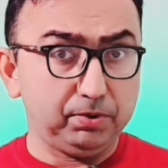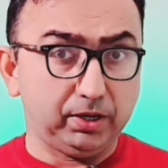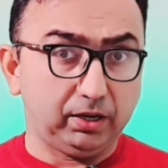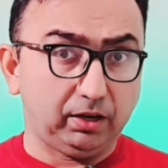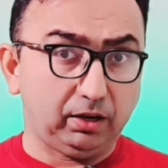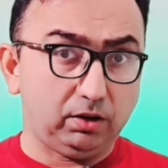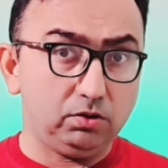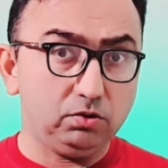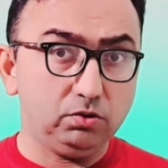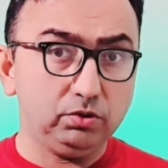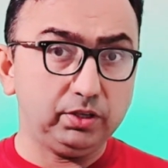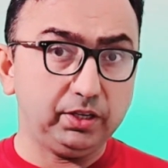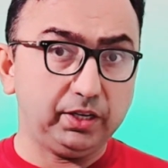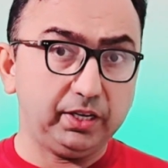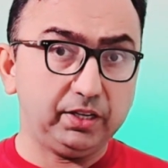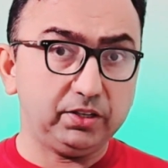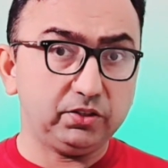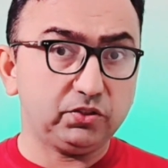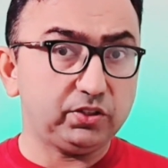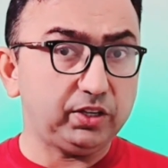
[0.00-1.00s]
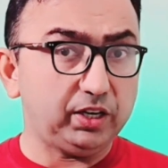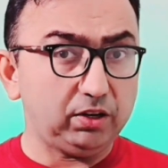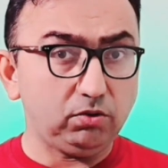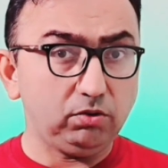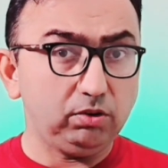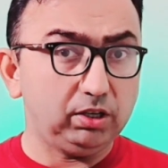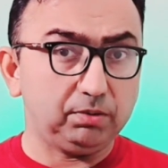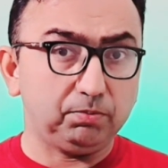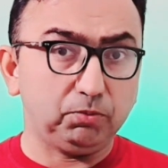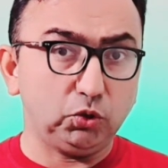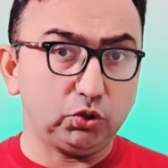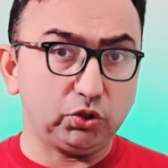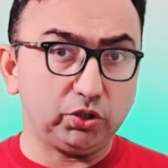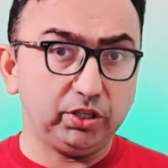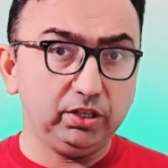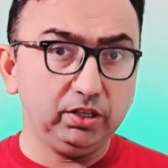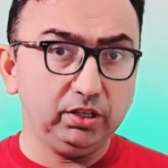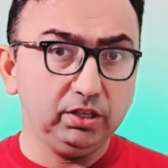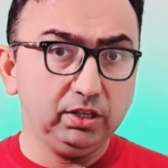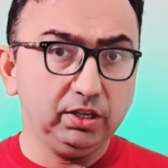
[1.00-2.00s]
around in circular
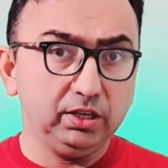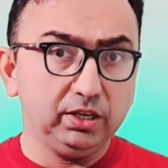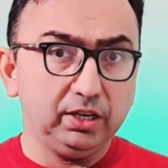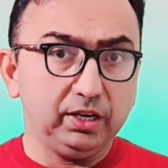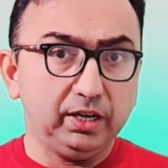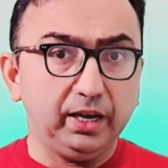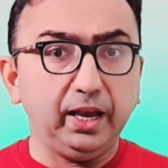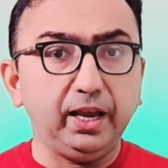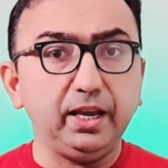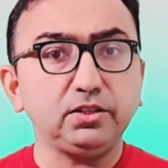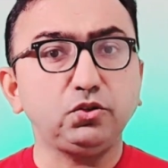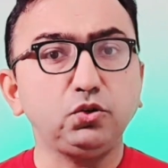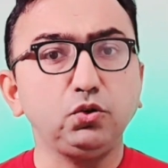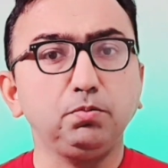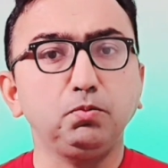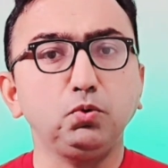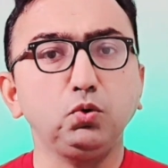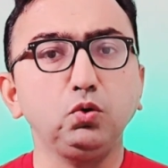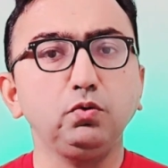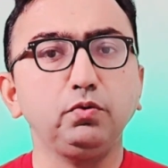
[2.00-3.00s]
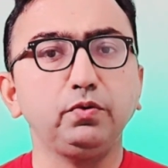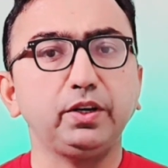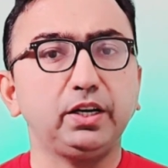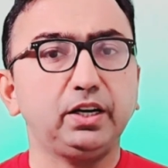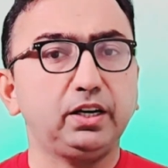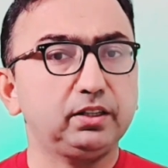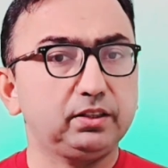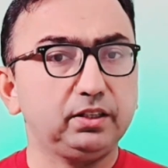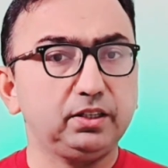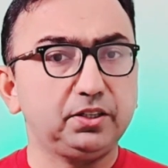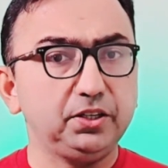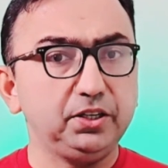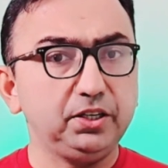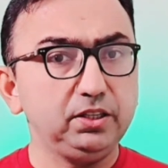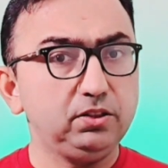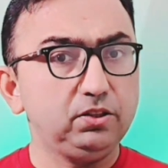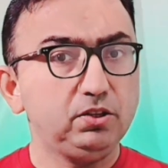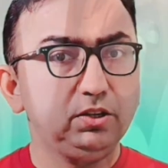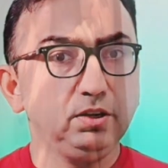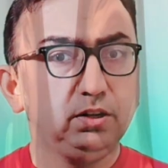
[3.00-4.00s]
motion as you move along the
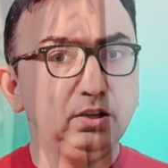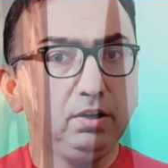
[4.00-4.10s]
teeth